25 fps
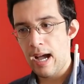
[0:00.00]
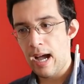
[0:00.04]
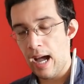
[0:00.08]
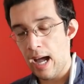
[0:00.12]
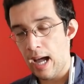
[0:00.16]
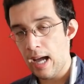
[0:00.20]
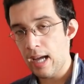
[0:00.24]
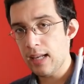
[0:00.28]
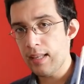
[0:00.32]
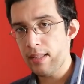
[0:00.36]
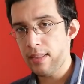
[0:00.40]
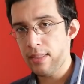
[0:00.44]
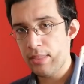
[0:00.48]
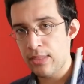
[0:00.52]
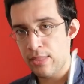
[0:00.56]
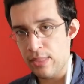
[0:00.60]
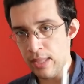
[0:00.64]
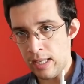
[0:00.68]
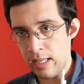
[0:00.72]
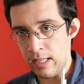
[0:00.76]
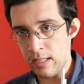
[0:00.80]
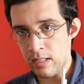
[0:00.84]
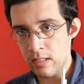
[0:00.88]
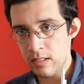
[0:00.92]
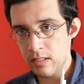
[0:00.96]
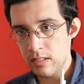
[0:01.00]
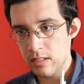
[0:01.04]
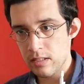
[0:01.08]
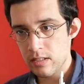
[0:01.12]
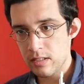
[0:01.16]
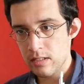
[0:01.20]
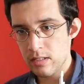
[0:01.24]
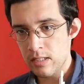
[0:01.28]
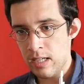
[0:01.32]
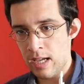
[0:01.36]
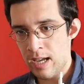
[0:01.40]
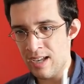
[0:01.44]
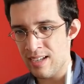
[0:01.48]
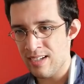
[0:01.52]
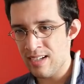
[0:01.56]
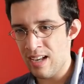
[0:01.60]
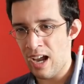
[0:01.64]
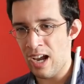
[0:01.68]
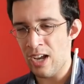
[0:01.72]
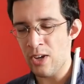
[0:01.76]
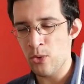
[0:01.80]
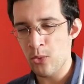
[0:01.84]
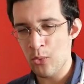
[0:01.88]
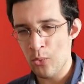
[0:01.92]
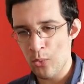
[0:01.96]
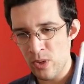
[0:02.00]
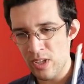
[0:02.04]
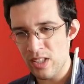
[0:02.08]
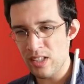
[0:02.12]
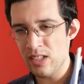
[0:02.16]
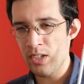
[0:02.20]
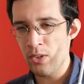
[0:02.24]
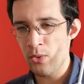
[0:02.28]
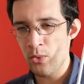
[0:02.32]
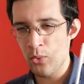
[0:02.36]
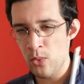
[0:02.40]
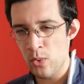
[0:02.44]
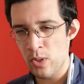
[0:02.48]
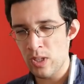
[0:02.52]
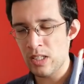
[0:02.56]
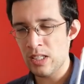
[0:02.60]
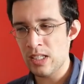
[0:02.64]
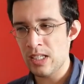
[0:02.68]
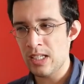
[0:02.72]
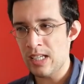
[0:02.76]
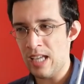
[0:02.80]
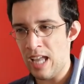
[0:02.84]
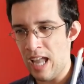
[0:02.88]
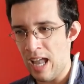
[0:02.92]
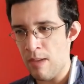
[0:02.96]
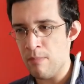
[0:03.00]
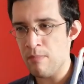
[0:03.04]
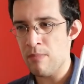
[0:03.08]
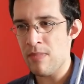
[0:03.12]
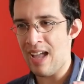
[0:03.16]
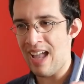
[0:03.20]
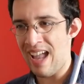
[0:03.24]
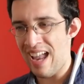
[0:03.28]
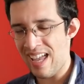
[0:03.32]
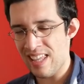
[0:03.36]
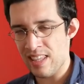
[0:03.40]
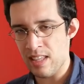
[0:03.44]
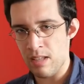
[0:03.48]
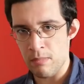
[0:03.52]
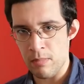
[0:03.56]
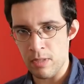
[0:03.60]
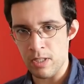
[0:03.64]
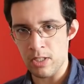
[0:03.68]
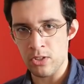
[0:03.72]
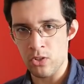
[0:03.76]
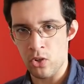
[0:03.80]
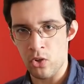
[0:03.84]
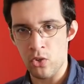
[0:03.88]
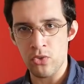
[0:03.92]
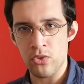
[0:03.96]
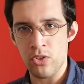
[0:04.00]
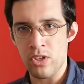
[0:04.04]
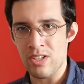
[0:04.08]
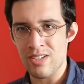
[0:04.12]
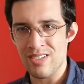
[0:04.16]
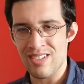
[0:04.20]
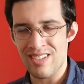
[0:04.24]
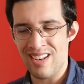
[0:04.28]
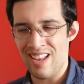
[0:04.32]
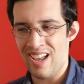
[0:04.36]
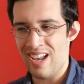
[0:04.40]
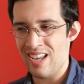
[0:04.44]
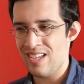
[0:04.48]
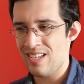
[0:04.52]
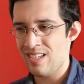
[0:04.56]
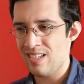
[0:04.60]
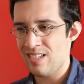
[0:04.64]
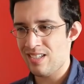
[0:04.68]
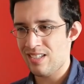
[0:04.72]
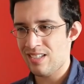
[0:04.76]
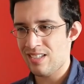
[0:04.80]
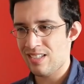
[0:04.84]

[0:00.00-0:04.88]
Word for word: I think, and I really, really am adamant on this, and I.